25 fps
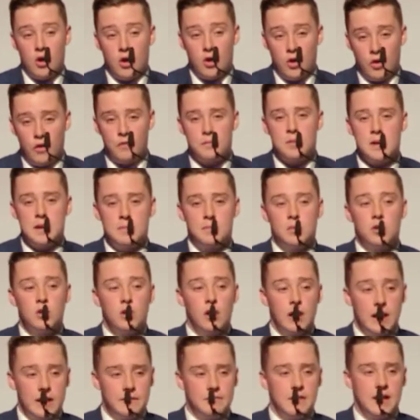of people
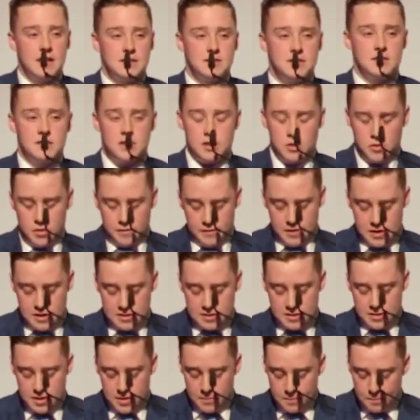advancing to
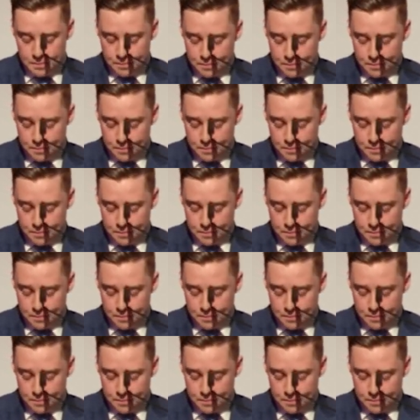university.